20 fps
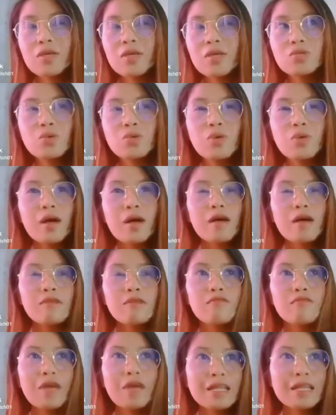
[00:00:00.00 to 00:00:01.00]
So,
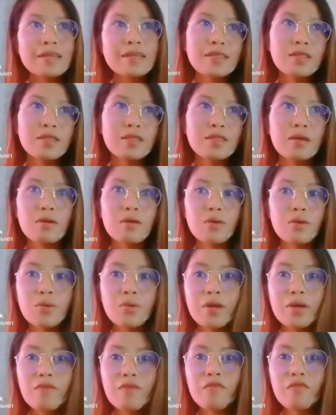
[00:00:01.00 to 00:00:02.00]
validity
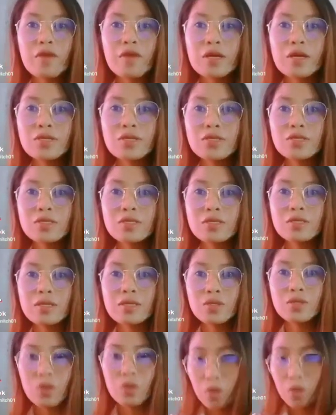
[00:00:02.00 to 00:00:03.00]
refers
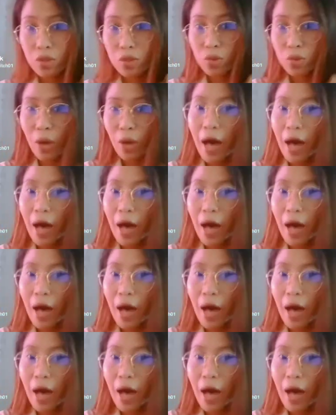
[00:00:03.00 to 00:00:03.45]
to how